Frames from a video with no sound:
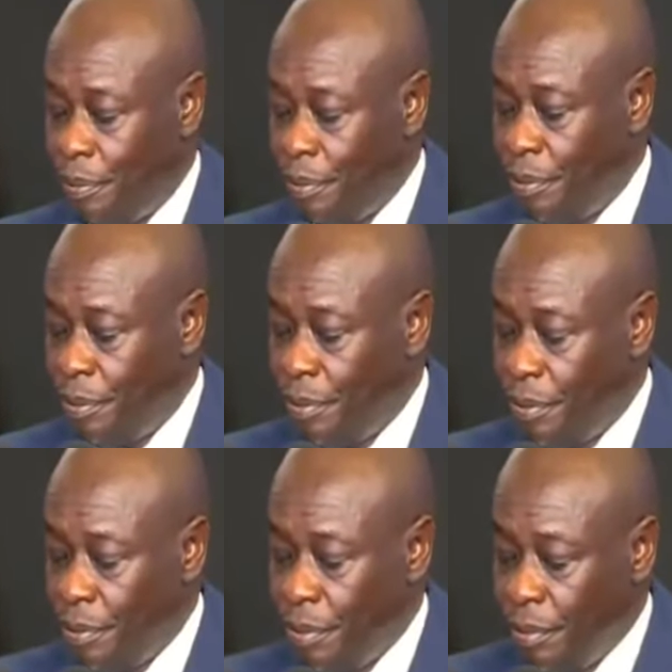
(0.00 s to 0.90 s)

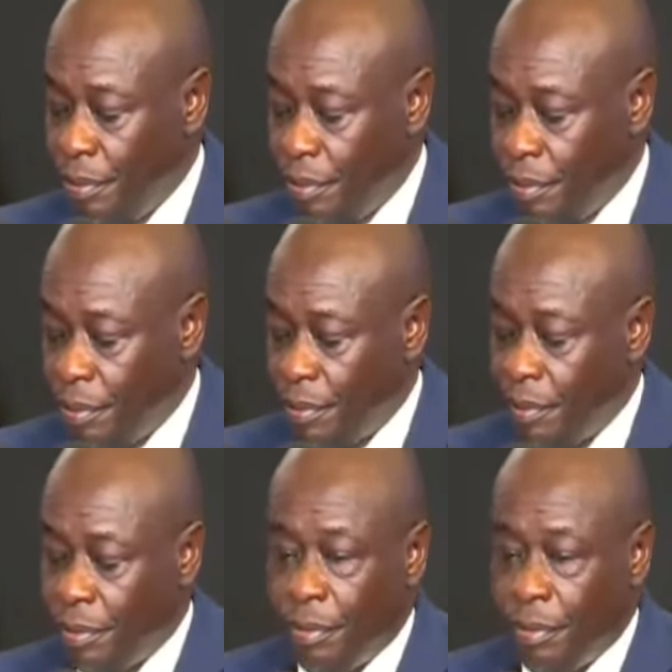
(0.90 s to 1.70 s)
[no speech]